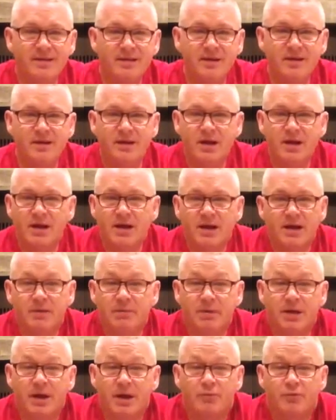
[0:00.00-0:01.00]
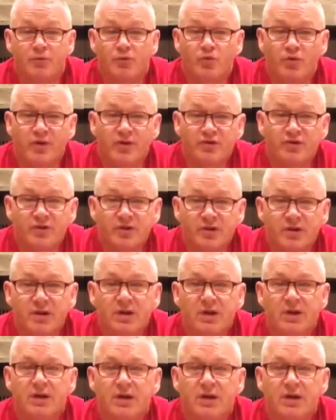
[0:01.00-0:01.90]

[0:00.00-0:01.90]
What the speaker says: He becomes rigid.